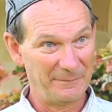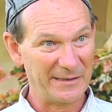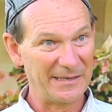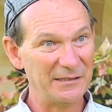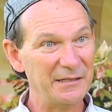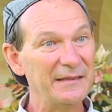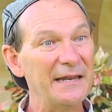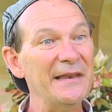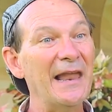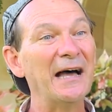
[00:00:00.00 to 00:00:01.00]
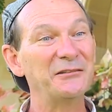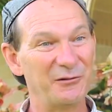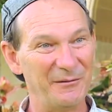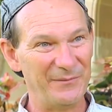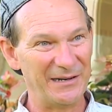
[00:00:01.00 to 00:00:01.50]
by getting the
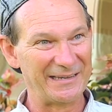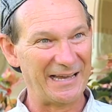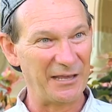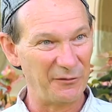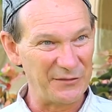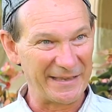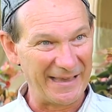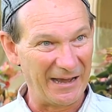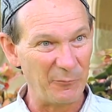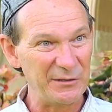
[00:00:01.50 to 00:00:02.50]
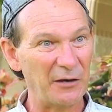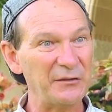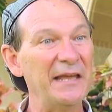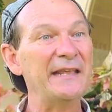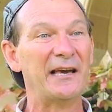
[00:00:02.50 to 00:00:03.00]
natural milk out of the cow
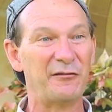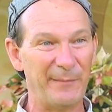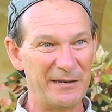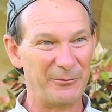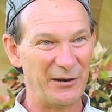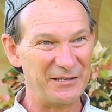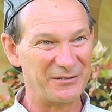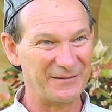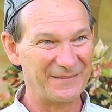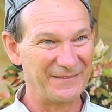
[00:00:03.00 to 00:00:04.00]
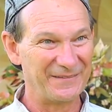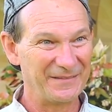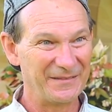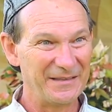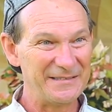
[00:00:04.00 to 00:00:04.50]
without any kind of manipulation.
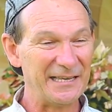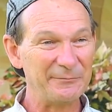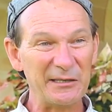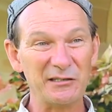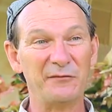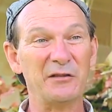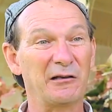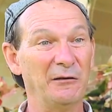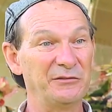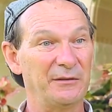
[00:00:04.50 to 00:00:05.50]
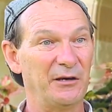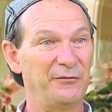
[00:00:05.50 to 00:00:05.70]
Just because of the concept